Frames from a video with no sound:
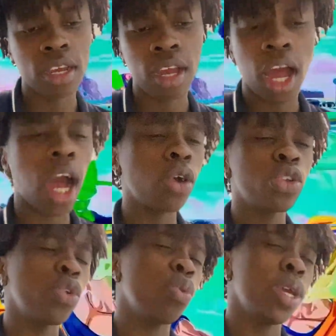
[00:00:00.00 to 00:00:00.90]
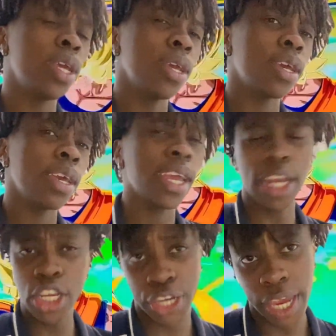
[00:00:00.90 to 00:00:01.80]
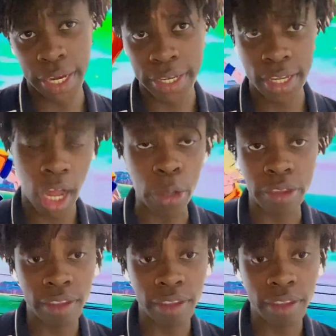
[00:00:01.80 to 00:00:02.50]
how do we initiate counters,